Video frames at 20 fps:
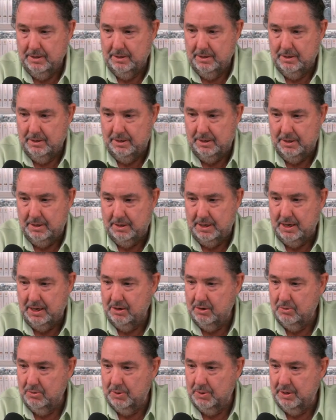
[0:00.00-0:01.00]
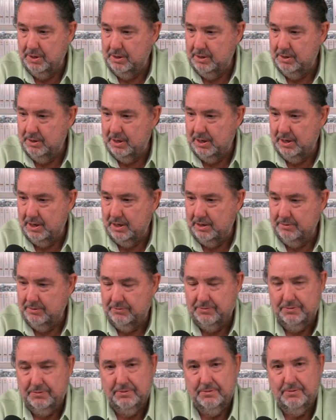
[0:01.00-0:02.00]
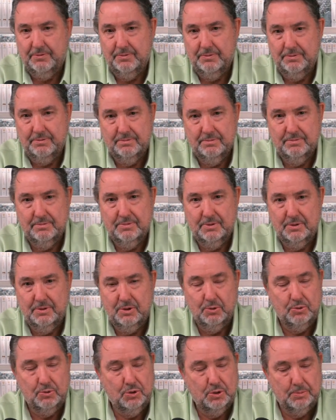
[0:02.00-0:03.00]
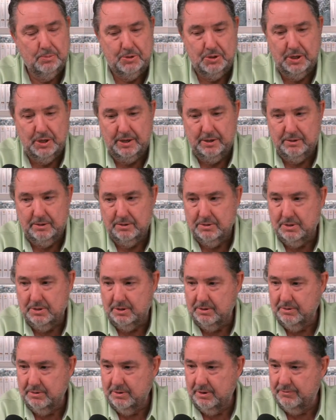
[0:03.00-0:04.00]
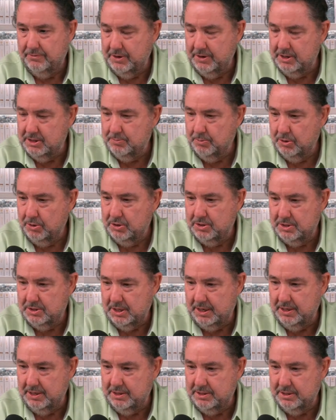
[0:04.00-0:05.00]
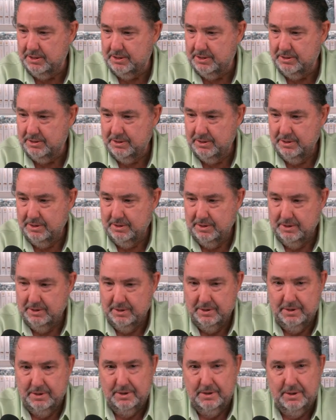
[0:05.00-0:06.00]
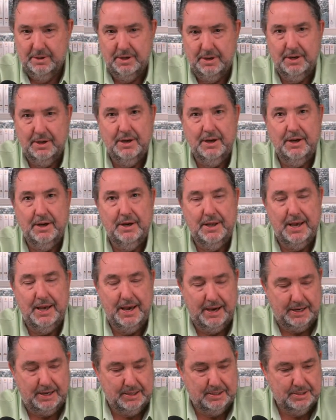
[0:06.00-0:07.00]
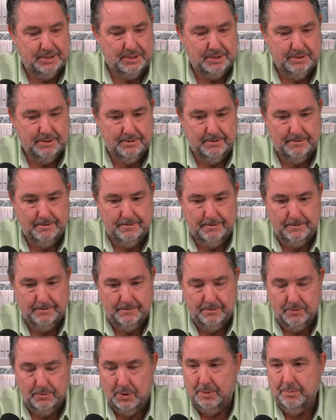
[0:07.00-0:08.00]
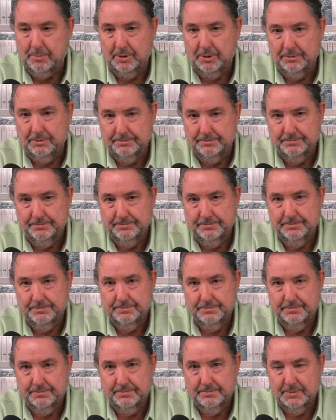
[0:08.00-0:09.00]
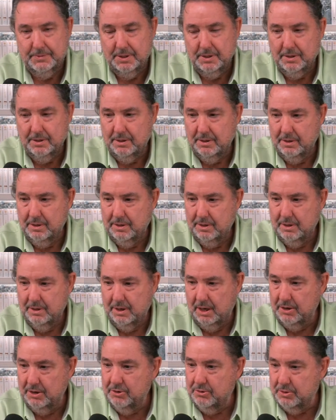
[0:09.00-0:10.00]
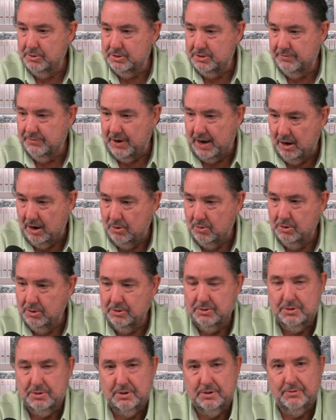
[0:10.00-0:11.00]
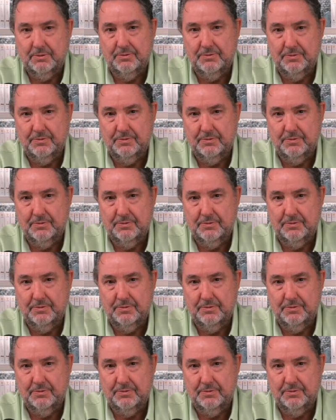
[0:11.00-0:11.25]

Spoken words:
And now we have YouTube channels and a Facebook site and X, Rumble, hundreds of hours of